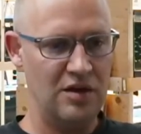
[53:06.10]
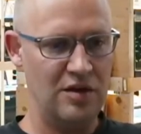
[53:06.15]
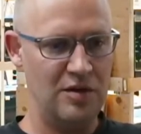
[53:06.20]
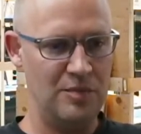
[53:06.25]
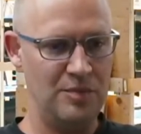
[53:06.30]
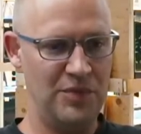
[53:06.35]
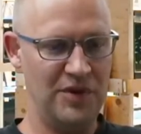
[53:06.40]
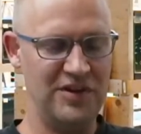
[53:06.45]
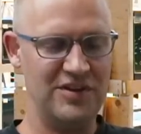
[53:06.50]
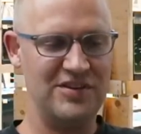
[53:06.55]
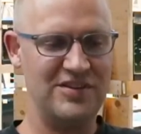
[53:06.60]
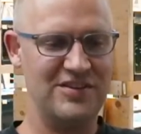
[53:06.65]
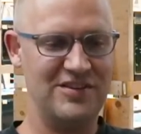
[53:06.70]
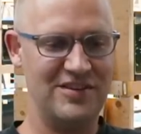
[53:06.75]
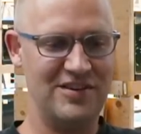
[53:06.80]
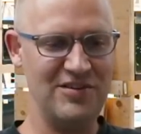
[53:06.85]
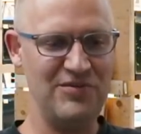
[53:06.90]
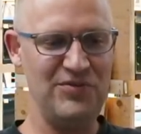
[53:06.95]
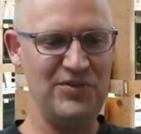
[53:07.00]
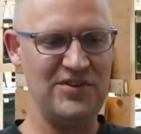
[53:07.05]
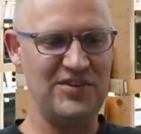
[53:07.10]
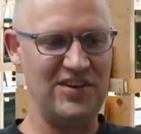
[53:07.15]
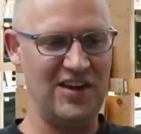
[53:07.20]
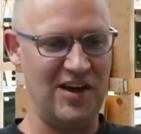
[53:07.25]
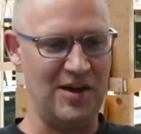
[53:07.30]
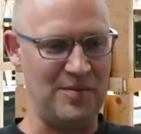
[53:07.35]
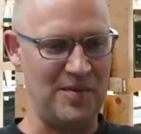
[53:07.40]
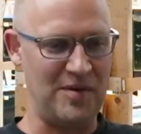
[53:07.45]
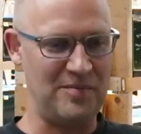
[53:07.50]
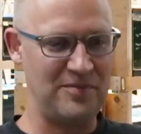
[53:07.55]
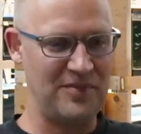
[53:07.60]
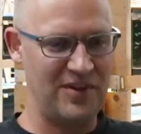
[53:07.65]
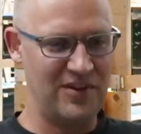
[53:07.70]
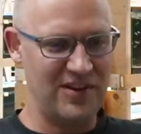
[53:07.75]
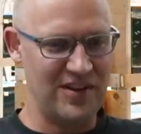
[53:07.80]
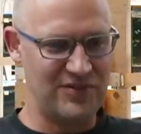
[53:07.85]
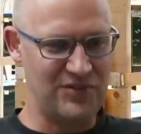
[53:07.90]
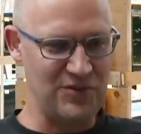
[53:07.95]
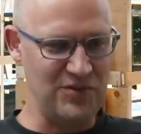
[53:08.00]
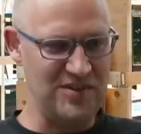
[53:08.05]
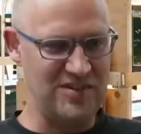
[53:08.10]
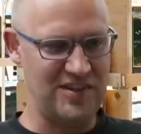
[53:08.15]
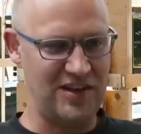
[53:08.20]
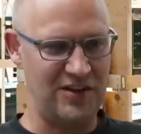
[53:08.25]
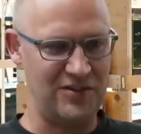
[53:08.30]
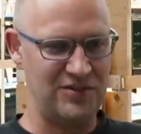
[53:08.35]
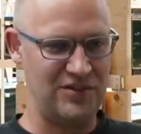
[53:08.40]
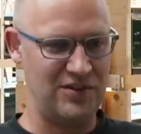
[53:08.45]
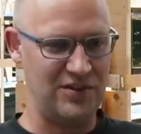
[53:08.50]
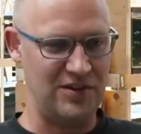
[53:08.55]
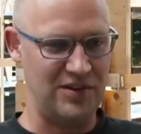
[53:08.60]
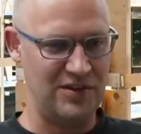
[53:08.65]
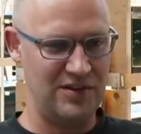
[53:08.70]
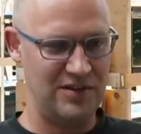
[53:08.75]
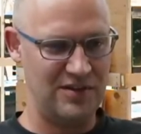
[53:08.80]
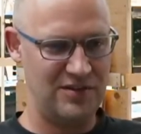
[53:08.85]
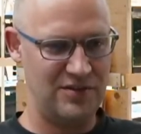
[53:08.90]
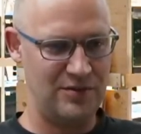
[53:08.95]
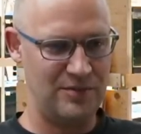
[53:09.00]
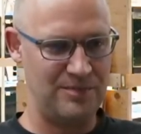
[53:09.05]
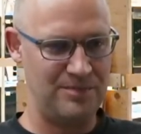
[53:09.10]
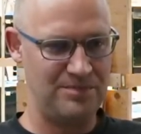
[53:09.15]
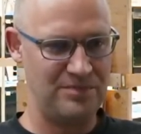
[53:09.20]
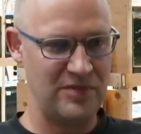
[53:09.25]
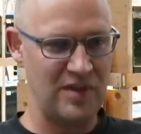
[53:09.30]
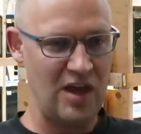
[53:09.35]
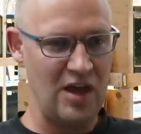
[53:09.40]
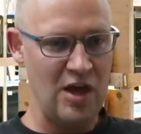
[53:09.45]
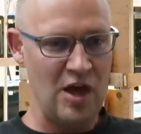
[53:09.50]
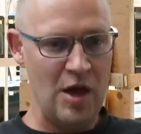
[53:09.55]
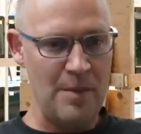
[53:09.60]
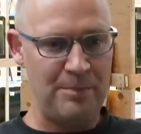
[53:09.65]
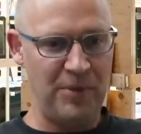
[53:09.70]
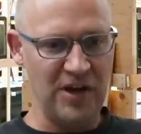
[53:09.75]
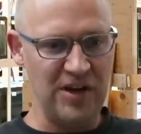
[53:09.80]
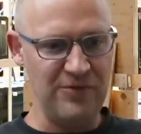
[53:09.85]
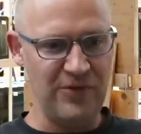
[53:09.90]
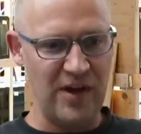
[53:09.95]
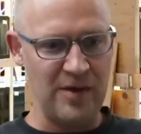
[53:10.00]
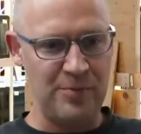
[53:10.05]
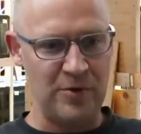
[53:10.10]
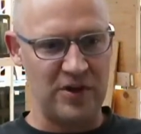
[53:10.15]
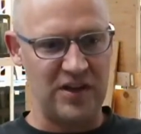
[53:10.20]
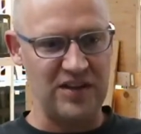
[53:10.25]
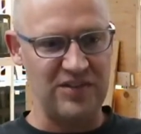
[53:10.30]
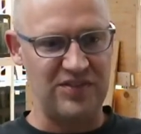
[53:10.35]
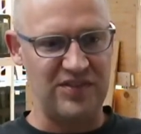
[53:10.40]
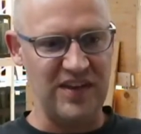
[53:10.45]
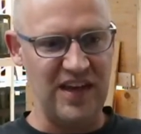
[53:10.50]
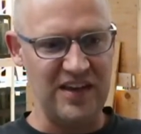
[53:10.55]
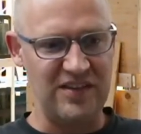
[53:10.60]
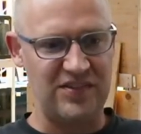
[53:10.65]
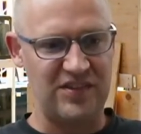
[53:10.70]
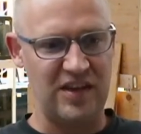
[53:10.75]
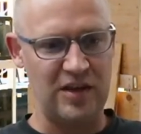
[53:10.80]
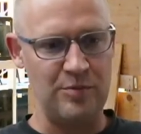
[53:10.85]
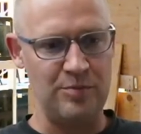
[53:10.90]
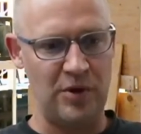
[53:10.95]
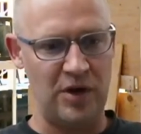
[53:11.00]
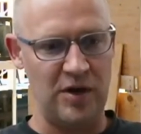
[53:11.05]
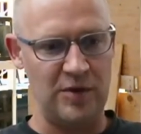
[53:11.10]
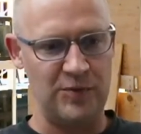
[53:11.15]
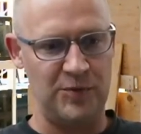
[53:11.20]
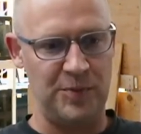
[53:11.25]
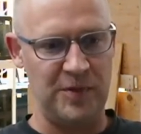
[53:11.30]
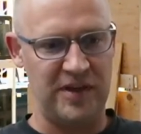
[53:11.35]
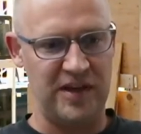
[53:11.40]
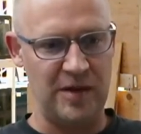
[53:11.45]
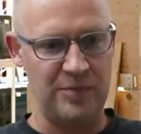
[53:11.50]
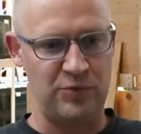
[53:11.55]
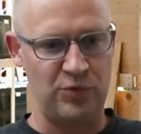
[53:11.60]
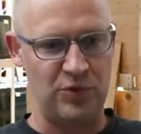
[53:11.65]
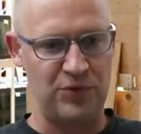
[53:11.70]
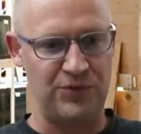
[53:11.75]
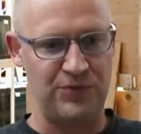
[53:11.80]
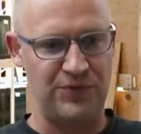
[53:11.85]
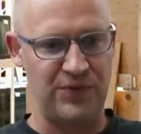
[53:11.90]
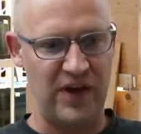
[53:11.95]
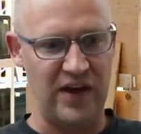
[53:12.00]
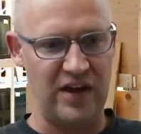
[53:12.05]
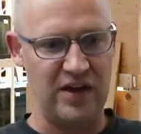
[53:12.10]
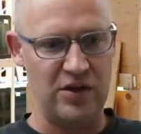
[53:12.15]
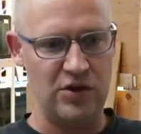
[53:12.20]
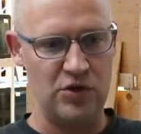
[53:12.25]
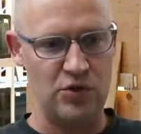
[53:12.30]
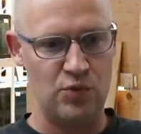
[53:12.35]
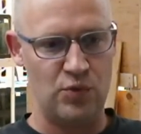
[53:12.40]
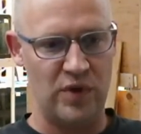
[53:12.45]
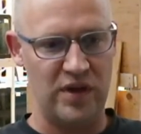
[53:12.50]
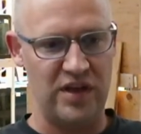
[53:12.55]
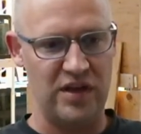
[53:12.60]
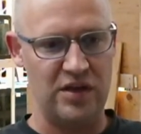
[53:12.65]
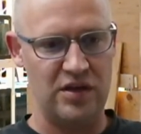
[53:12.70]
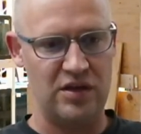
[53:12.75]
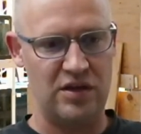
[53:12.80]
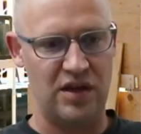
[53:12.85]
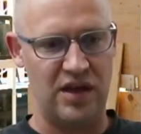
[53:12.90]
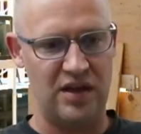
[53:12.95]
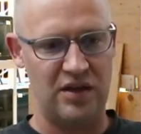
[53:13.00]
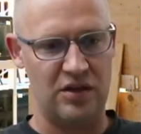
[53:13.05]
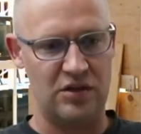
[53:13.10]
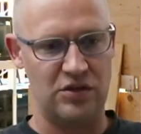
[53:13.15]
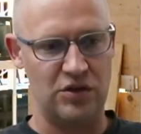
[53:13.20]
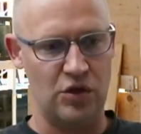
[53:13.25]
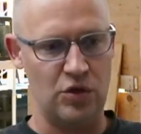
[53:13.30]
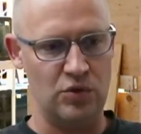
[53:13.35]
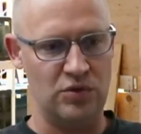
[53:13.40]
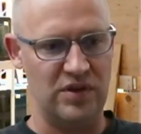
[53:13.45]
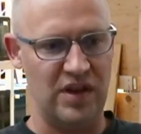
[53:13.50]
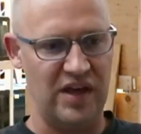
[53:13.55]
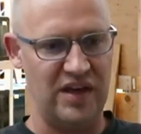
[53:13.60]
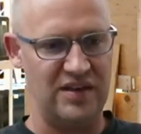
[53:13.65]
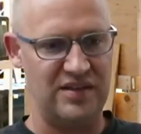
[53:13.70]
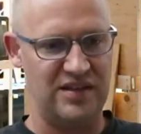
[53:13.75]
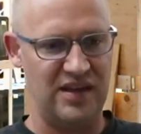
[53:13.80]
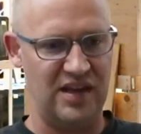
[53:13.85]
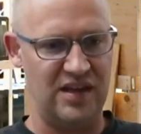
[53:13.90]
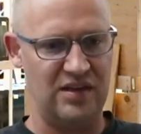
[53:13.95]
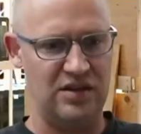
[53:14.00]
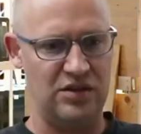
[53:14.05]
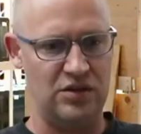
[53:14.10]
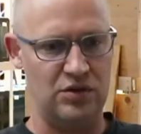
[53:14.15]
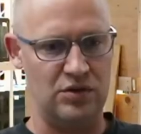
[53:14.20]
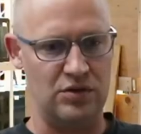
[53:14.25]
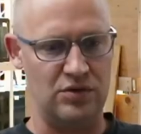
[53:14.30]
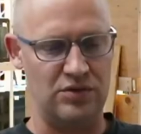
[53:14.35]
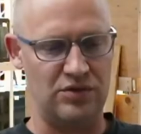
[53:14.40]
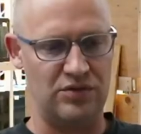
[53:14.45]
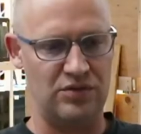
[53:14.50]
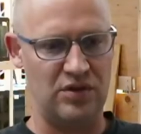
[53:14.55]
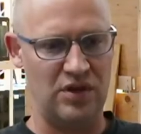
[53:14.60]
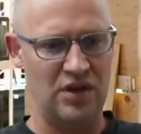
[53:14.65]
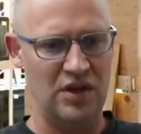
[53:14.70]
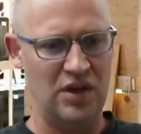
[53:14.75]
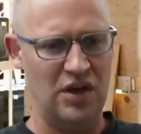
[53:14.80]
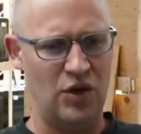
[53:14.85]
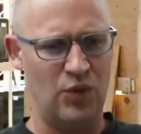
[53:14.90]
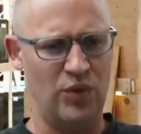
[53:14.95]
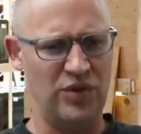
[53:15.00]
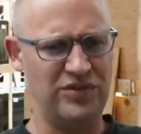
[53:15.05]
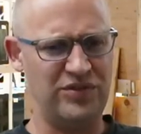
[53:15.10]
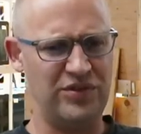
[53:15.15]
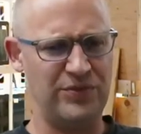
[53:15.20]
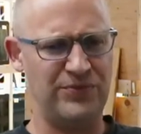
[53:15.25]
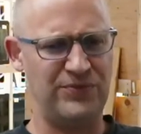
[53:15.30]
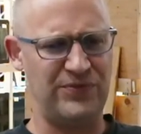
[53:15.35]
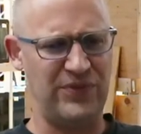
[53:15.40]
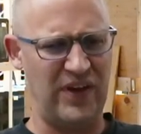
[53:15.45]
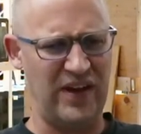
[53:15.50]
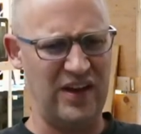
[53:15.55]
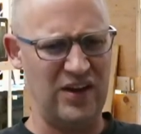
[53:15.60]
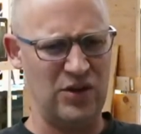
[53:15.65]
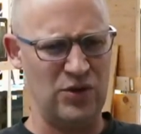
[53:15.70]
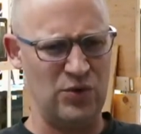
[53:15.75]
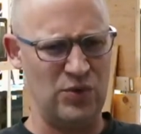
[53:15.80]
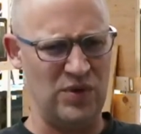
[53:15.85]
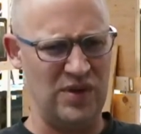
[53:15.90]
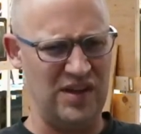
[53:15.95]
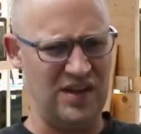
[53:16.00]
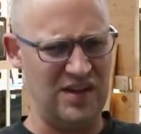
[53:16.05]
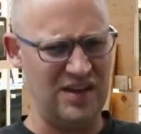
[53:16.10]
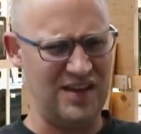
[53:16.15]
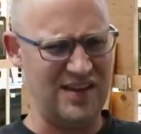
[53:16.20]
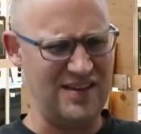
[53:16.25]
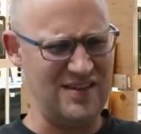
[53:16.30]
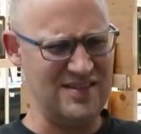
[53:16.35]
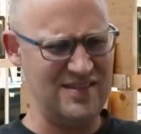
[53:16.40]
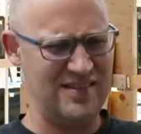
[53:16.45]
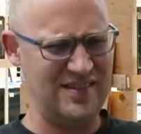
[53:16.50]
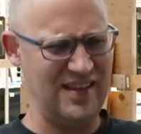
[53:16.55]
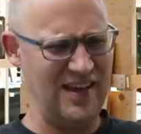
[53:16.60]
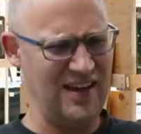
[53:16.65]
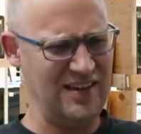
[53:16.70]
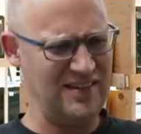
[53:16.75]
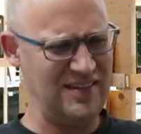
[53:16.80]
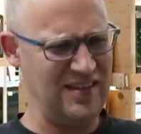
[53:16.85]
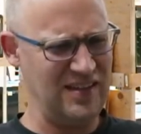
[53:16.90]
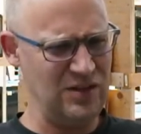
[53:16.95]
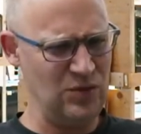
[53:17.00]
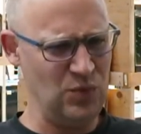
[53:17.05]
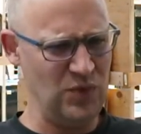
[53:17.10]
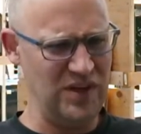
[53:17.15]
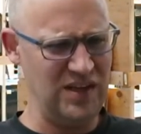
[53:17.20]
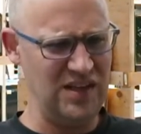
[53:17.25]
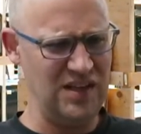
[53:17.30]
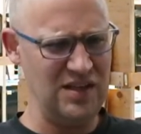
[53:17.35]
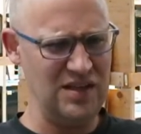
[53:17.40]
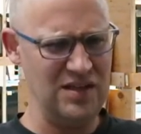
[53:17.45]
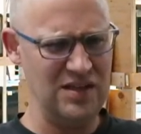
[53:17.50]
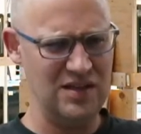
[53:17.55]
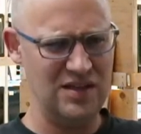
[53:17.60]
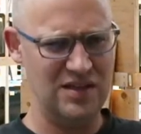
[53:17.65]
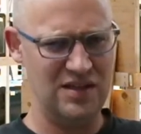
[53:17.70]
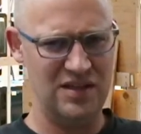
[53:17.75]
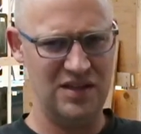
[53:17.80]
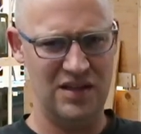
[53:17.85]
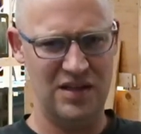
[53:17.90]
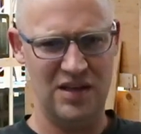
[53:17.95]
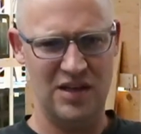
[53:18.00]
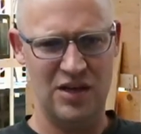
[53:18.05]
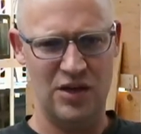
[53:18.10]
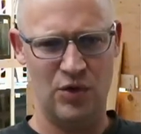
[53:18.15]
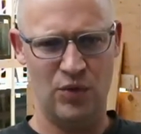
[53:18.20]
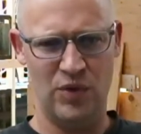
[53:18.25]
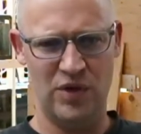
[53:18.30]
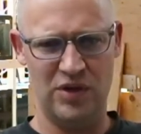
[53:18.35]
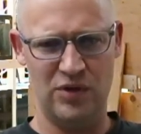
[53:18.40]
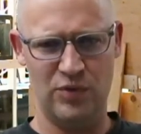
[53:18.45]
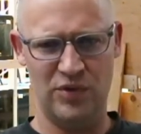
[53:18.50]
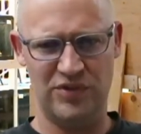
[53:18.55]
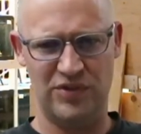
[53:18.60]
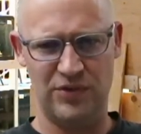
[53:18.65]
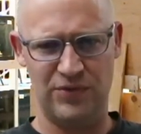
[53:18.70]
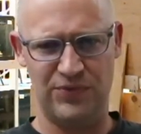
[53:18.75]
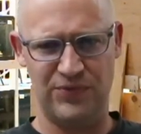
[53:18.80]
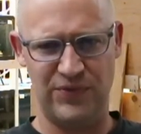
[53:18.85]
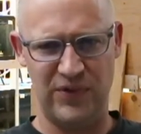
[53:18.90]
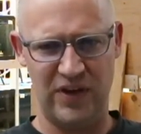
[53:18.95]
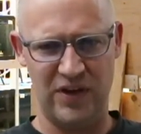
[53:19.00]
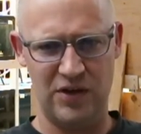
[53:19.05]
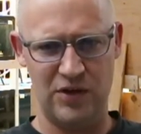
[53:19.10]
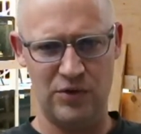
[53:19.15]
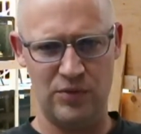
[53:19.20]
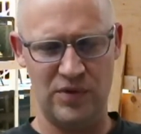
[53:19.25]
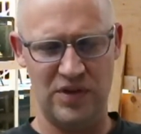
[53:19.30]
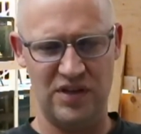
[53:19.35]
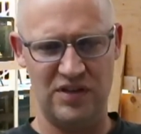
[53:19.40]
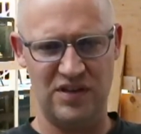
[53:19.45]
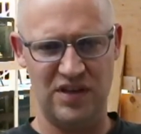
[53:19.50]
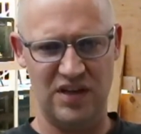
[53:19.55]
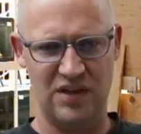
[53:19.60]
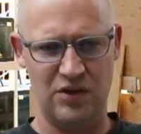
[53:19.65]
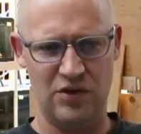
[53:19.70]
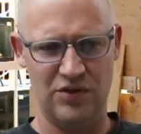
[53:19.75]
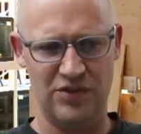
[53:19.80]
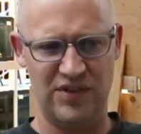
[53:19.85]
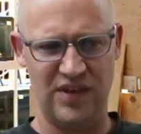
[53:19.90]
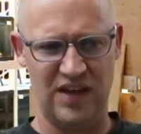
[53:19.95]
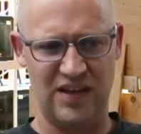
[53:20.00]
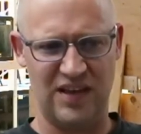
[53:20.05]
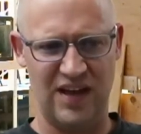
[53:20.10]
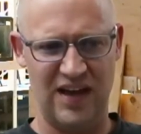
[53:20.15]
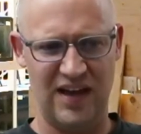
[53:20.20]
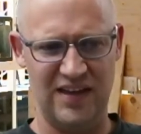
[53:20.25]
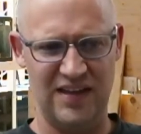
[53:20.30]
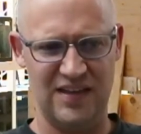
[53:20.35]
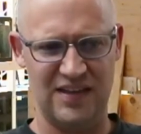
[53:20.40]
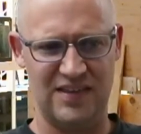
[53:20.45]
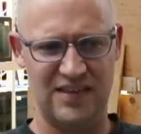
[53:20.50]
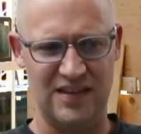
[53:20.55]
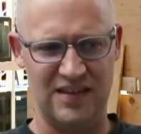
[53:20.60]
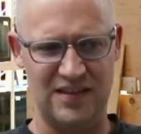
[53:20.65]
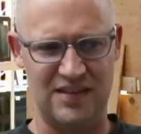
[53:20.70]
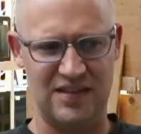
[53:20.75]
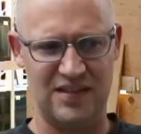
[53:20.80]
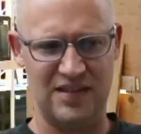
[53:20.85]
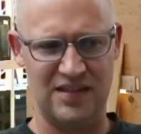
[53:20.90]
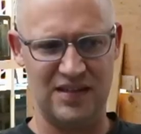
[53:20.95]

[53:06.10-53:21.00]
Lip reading: But good for Tom. I'll have to reach out to him. Bunny Viper, can snakeskin barbs be kept with fire ring and glow light danios? What's a fire ring? Is that Tin Winnie? What's a fire ring danio? Or is that Kyathit?